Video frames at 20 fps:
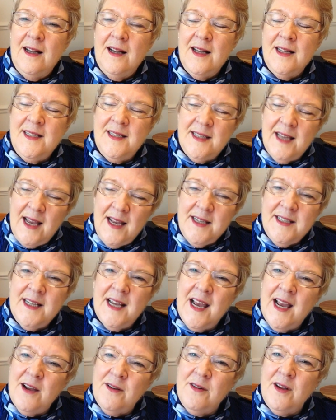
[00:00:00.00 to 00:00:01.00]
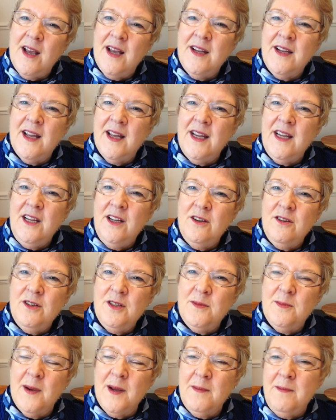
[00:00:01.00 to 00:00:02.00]
I sat down and I
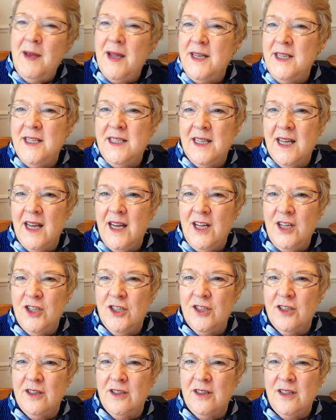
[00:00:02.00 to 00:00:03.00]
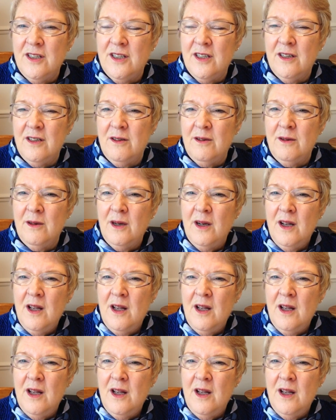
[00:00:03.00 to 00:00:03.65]
used my meditation to